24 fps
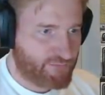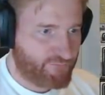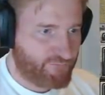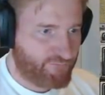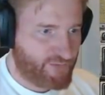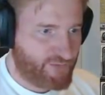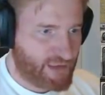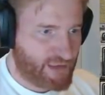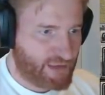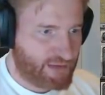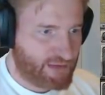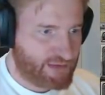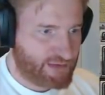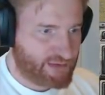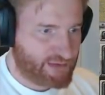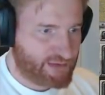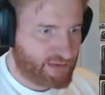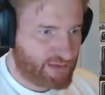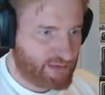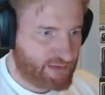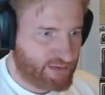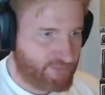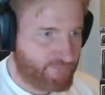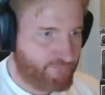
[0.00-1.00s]

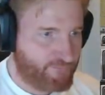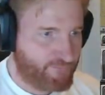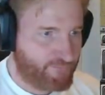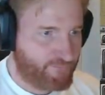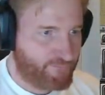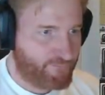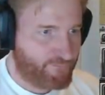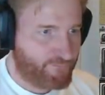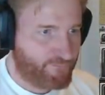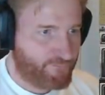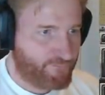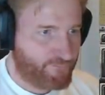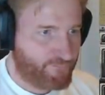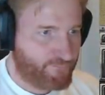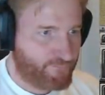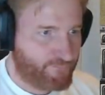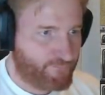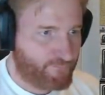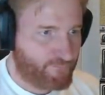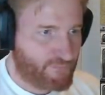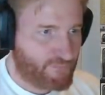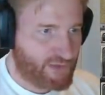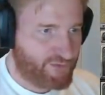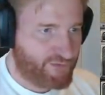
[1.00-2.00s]
Valentine,
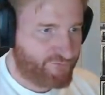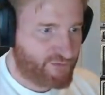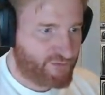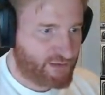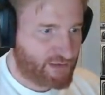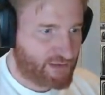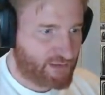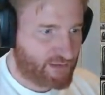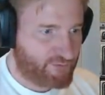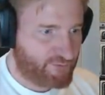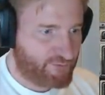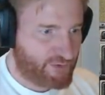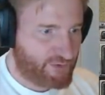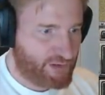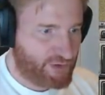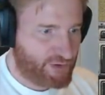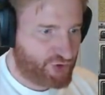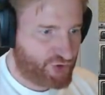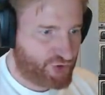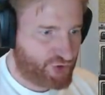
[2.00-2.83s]
if they can reach.